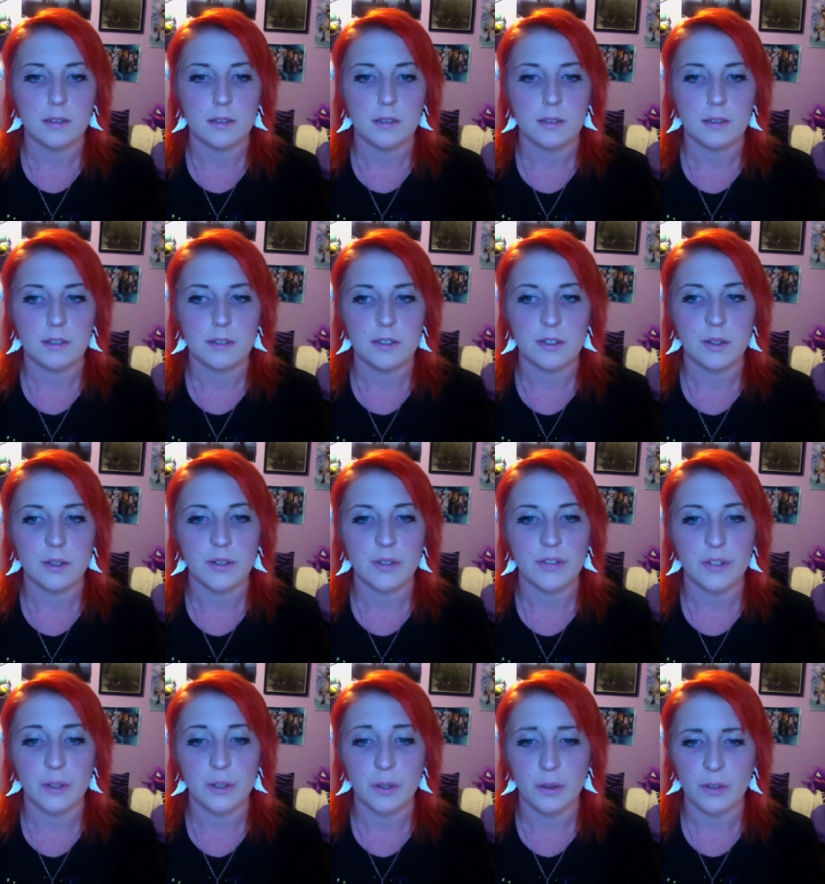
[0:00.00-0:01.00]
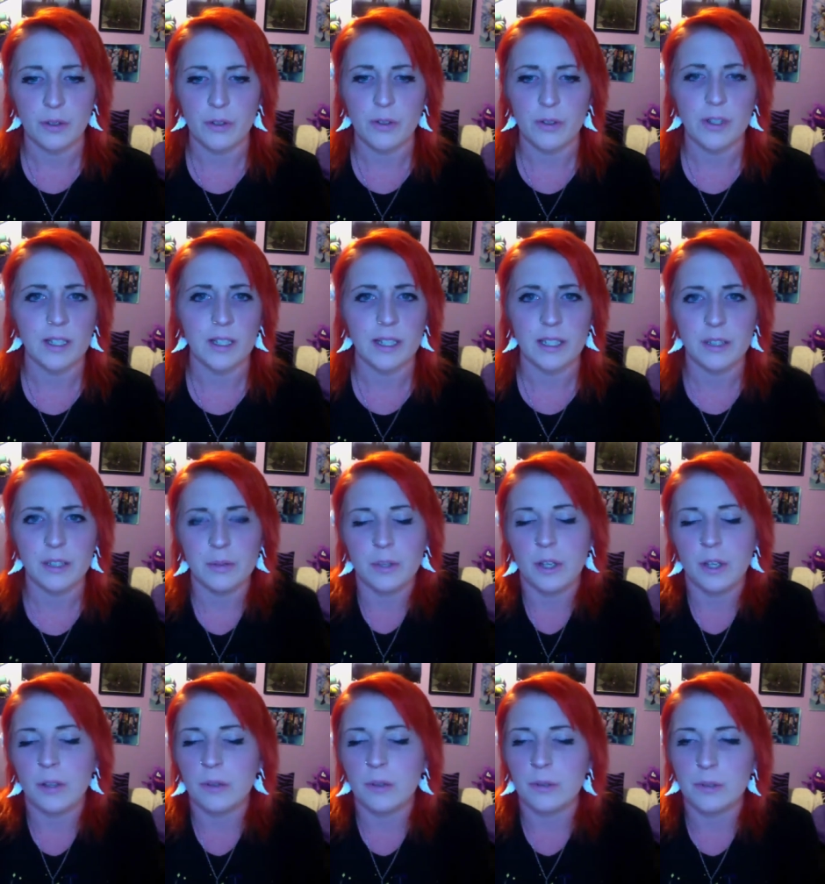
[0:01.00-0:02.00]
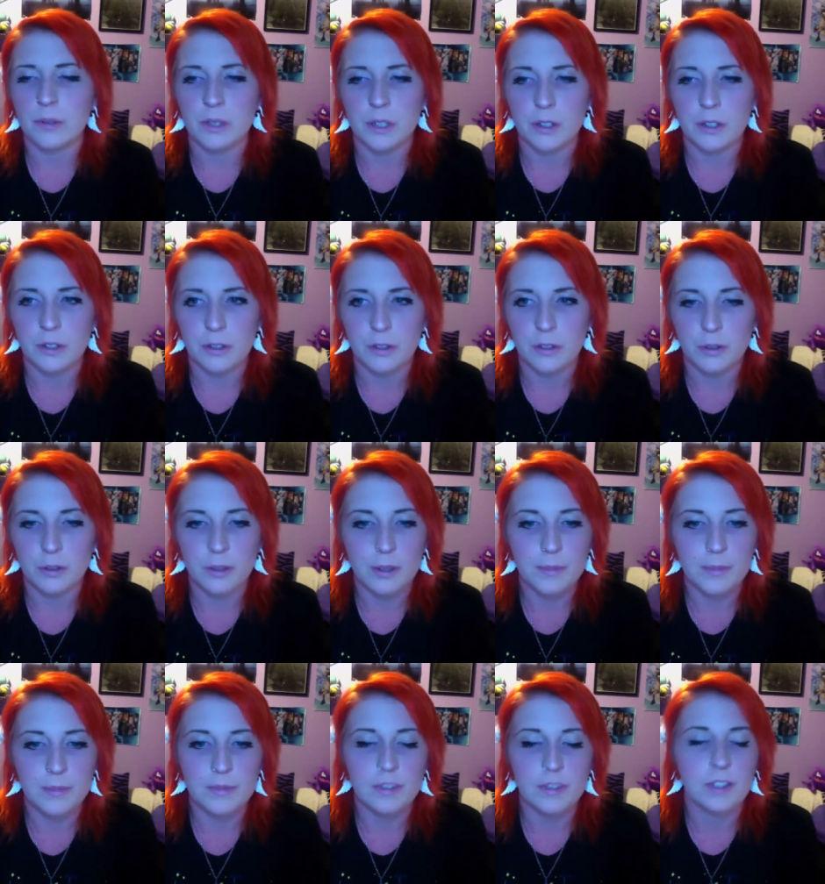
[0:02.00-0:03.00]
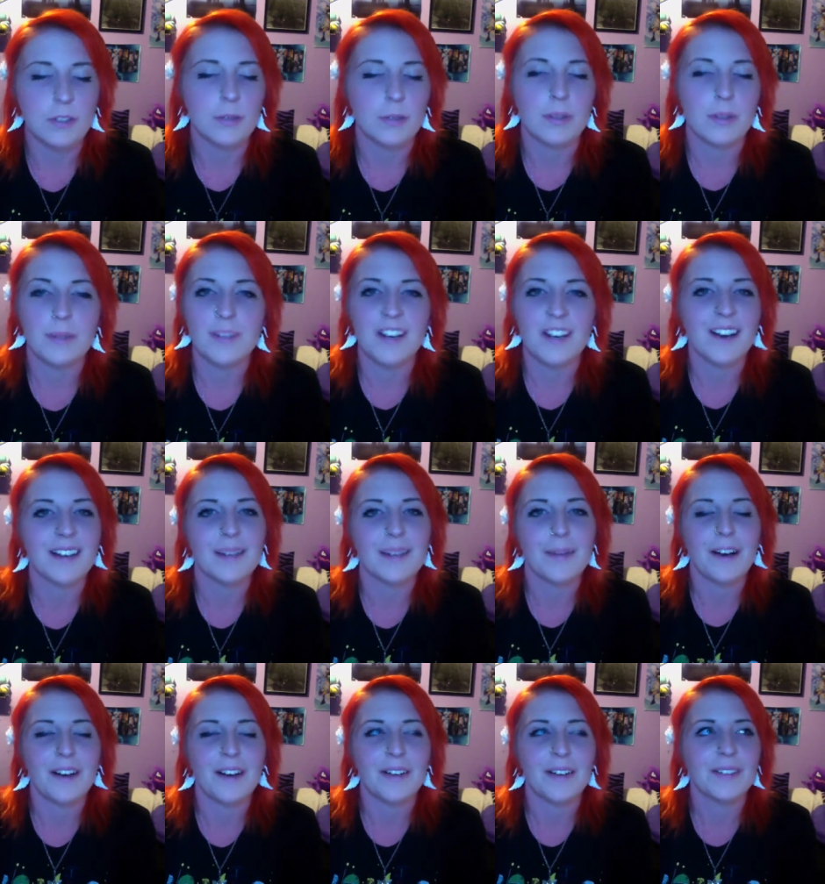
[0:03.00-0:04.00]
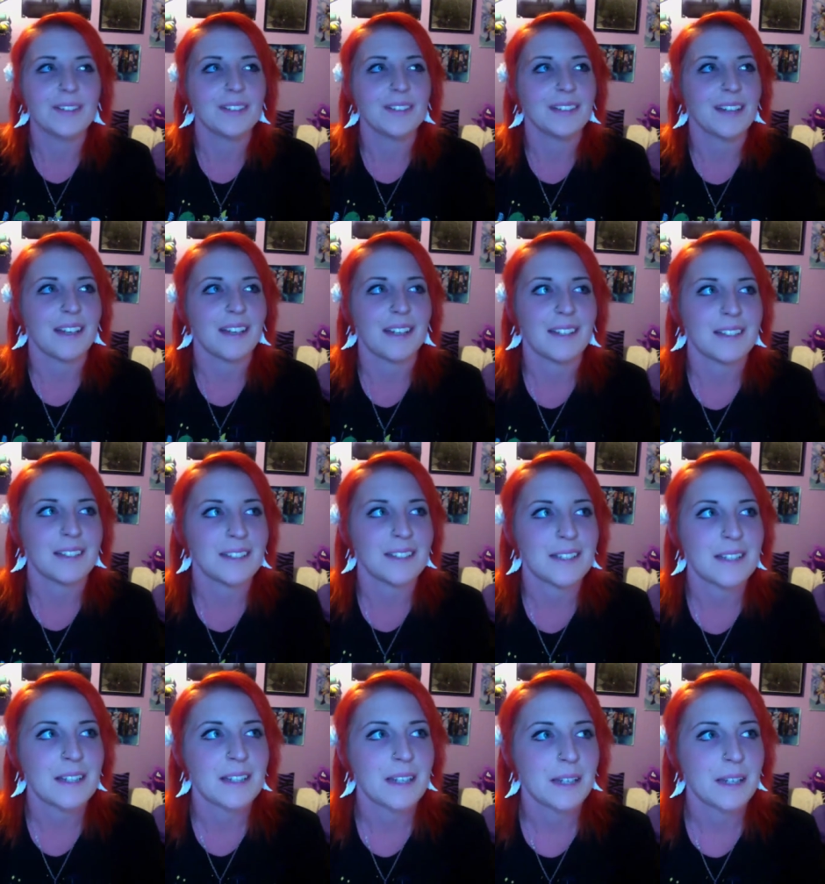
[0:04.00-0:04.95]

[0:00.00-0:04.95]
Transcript: so if you go through it, like, you know, you know, you know what I'm, you know what I'm talking about, and,